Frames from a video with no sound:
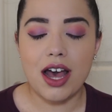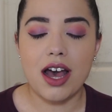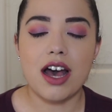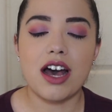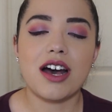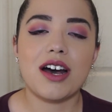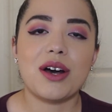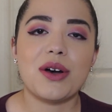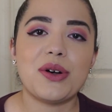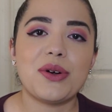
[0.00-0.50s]

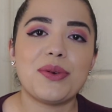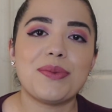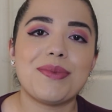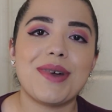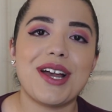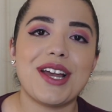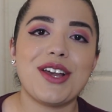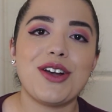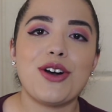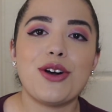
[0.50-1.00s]

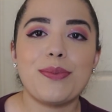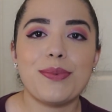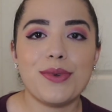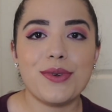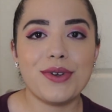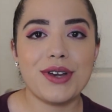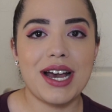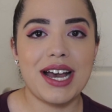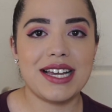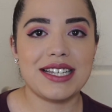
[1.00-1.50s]
I hope
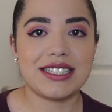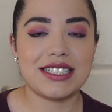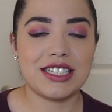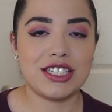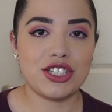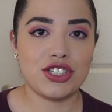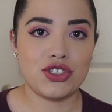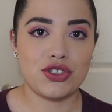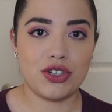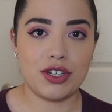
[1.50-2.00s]
you guys
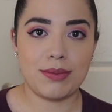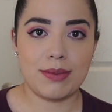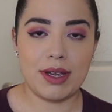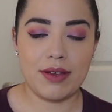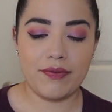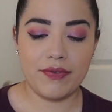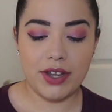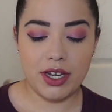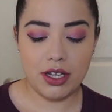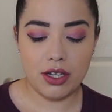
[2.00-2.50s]
enjoyed
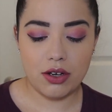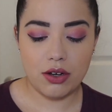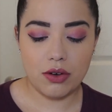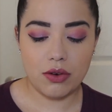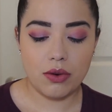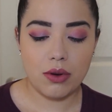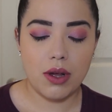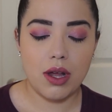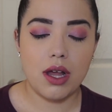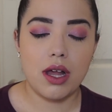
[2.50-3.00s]
my
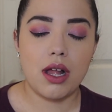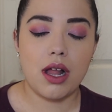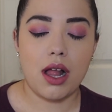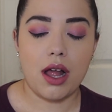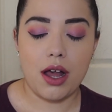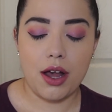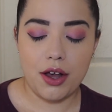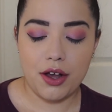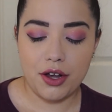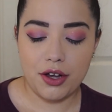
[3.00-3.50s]
video.
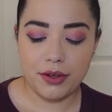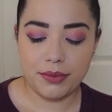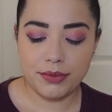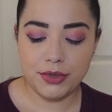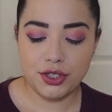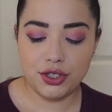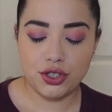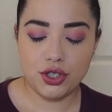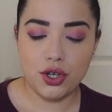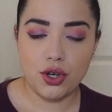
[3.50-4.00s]

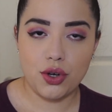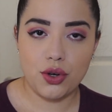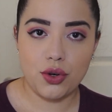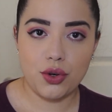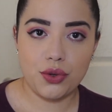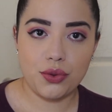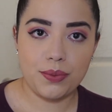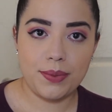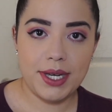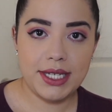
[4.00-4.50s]

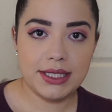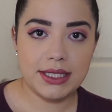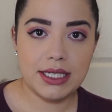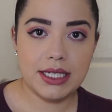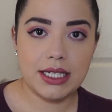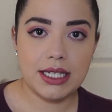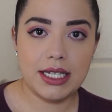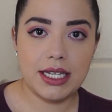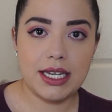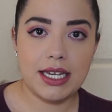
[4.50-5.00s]
So
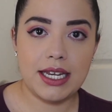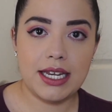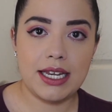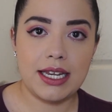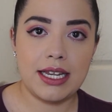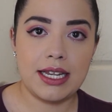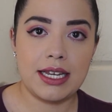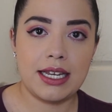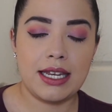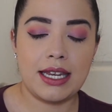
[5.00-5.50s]

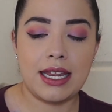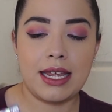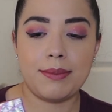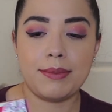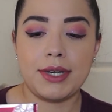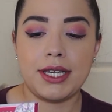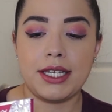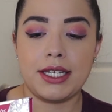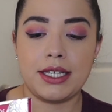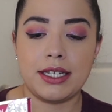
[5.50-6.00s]
basically, let
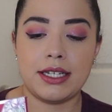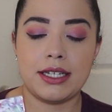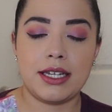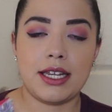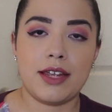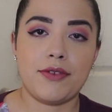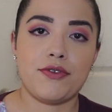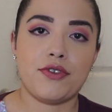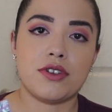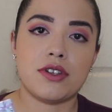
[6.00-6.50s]
me
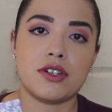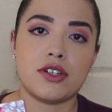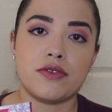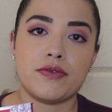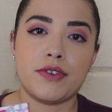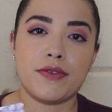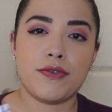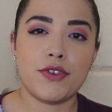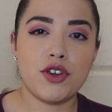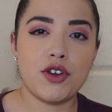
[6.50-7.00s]
give you a
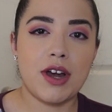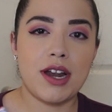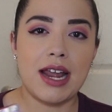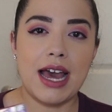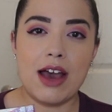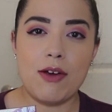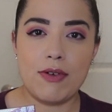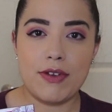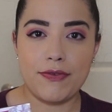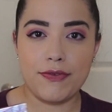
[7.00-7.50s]
little review on
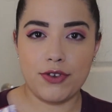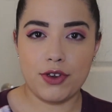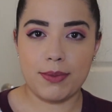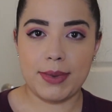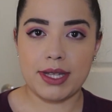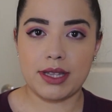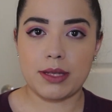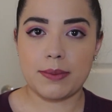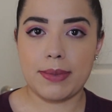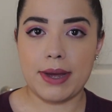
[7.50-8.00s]
how I feel
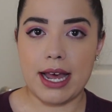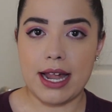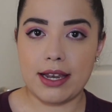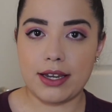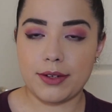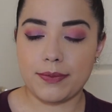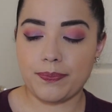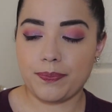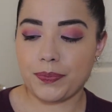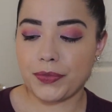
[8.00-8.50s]
about the
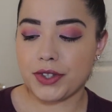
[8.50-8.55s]
palette.